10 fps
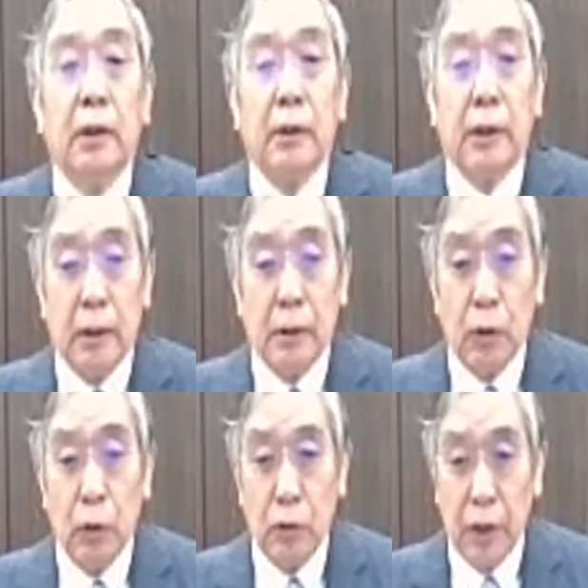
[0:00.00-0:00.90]
There is
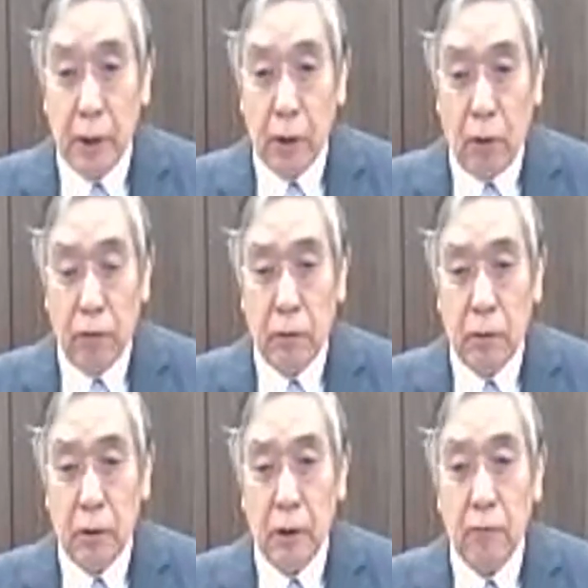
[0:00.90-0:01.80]
no trade-off
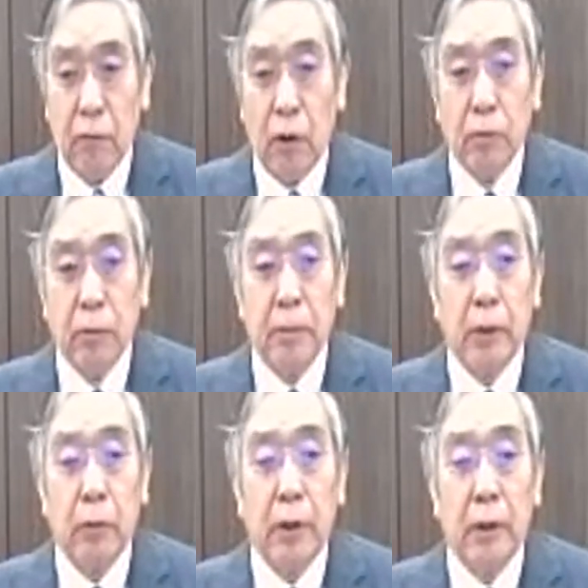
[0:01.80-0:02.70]
involved
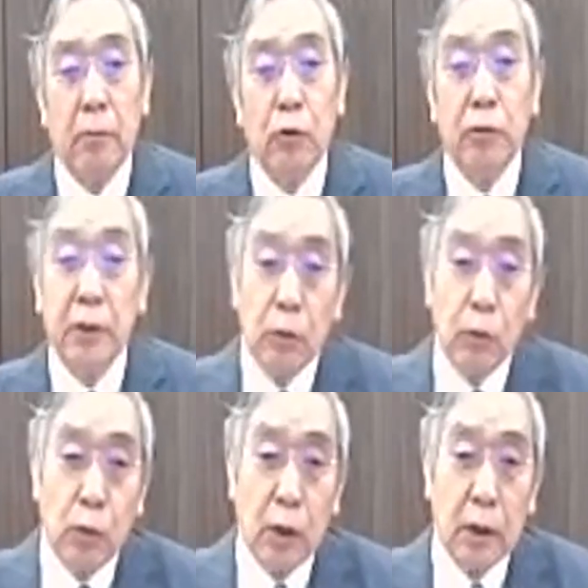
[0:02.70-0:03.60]
between moving
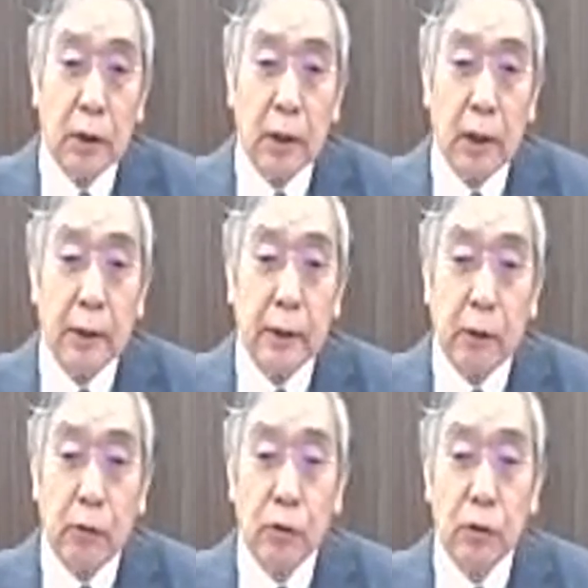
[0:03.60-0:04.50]
toward an
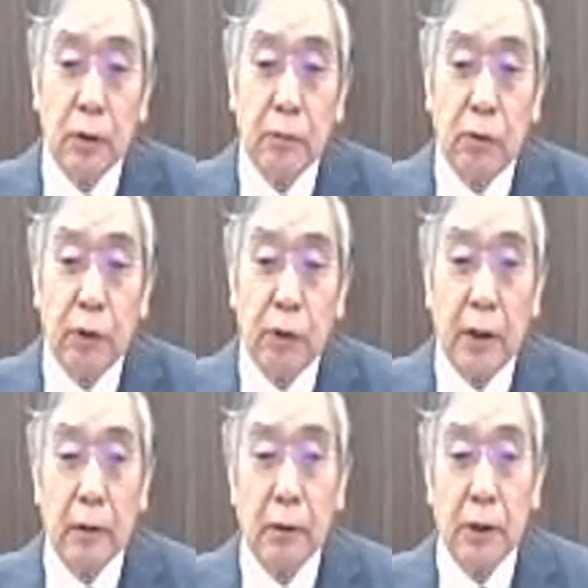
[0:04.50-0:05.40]
inclusive, green,
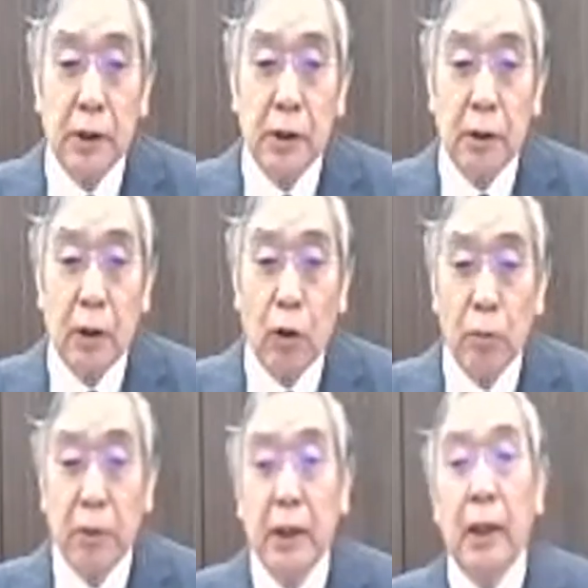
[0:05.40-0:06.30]
and digital
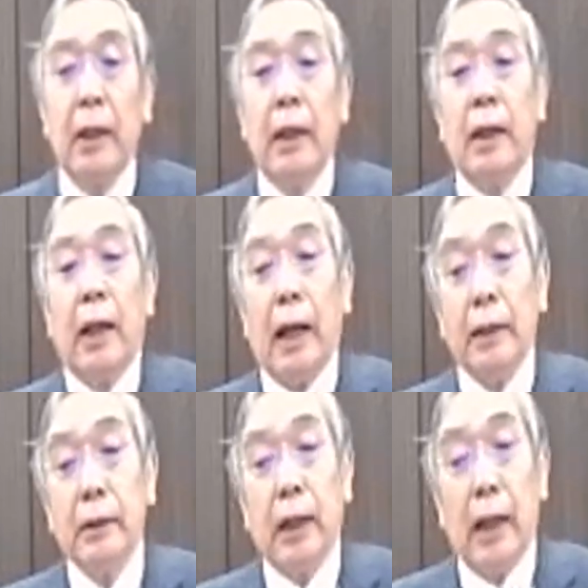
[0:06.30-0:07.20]
economy
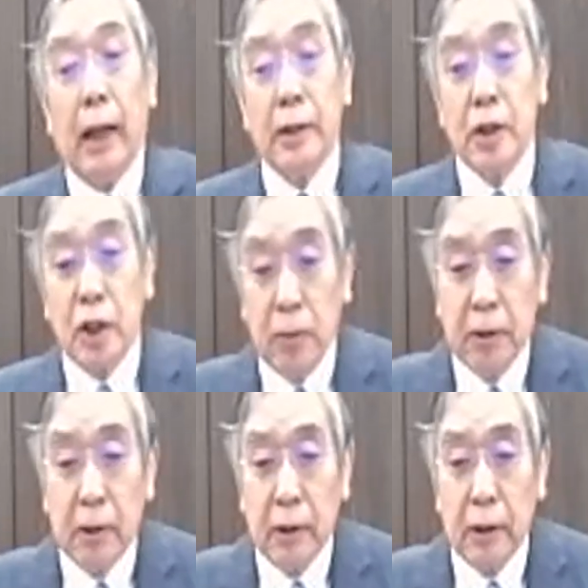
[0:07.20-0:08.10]
and
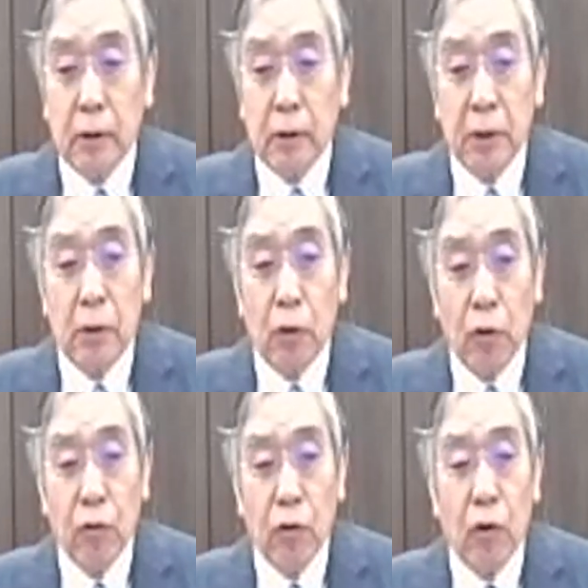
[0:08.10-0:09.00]
achieving economic
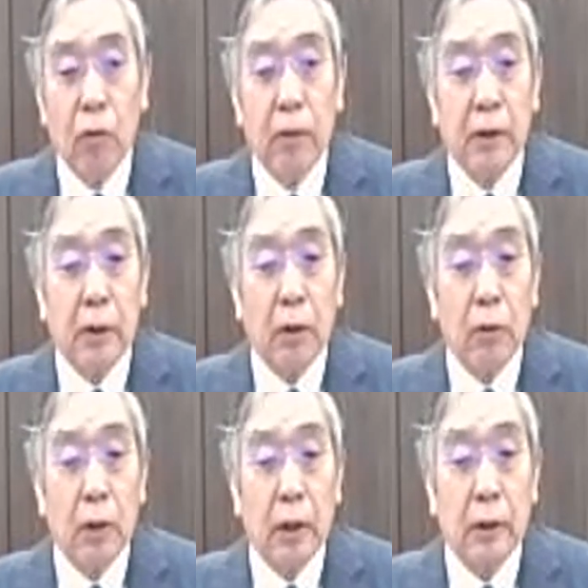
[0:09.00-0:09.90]
growth over the
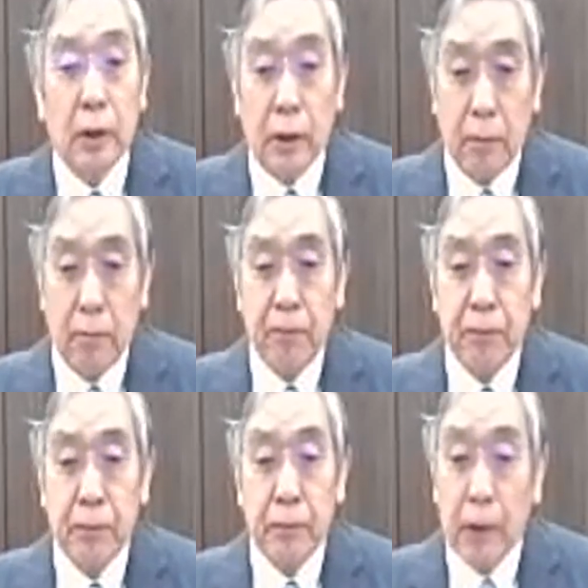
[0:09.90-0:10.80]
longer term.
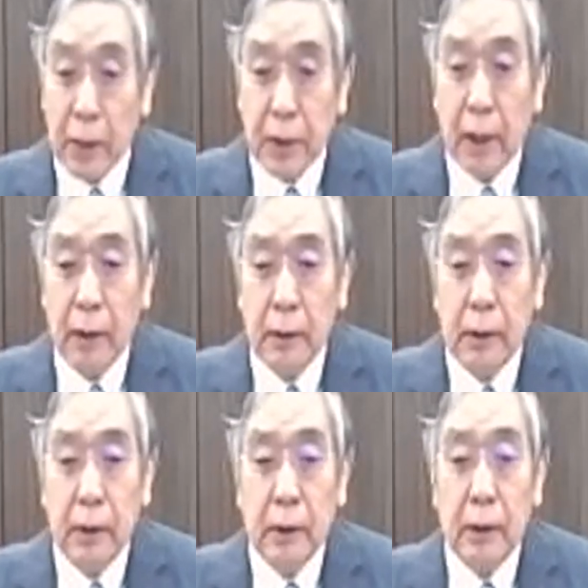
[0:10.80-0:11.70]
Rather,
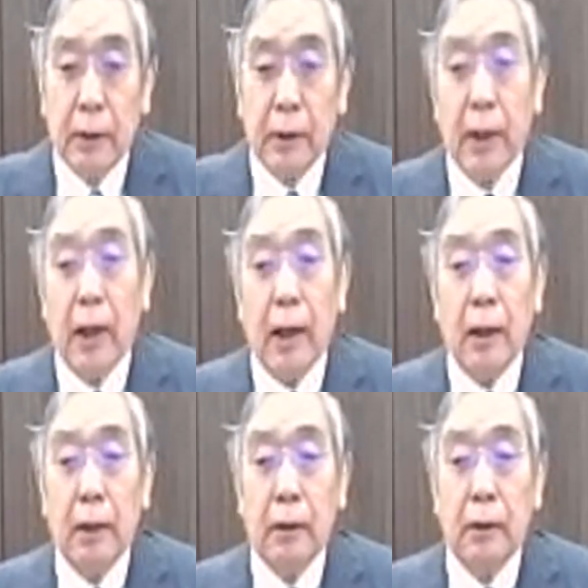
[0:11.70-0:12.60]
they are
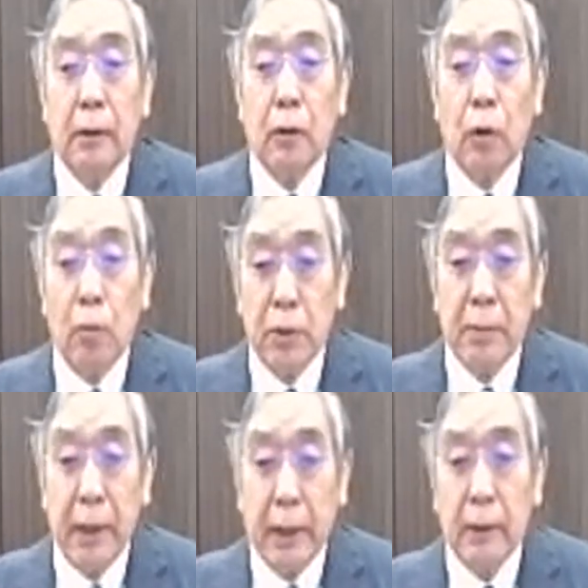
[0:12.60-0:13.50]

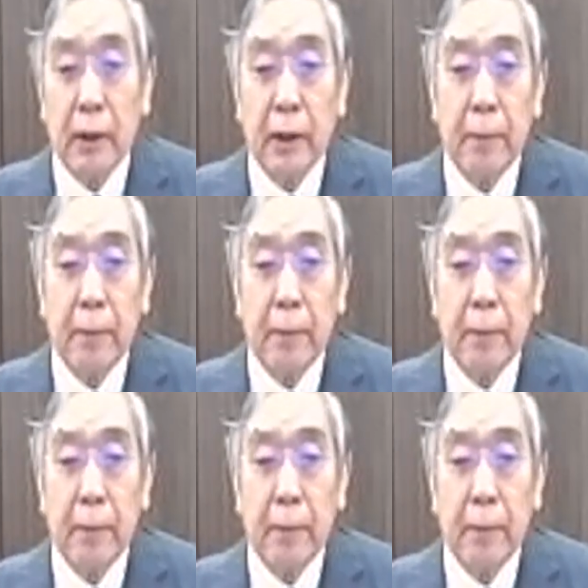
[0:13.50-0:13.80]
complementary.